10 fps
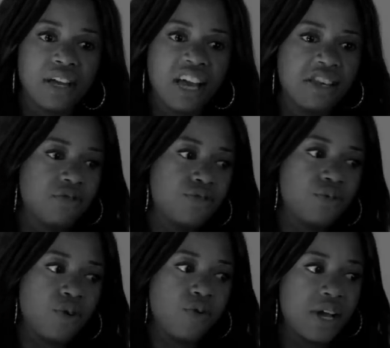And he would
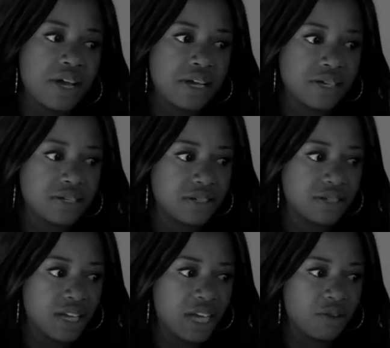go away
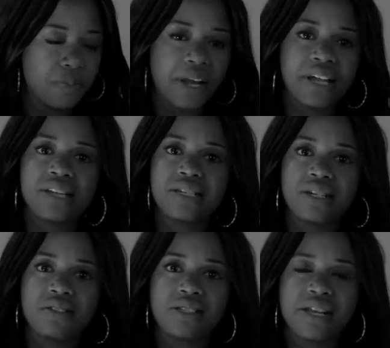and he'd plan it,
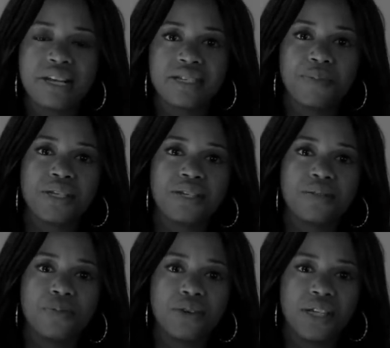and I'd still accept it
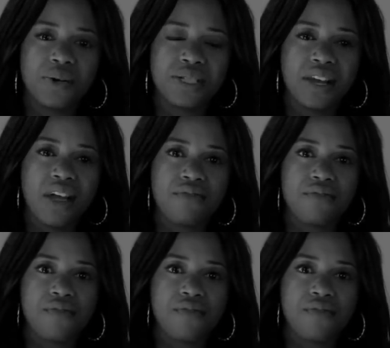because I was in love.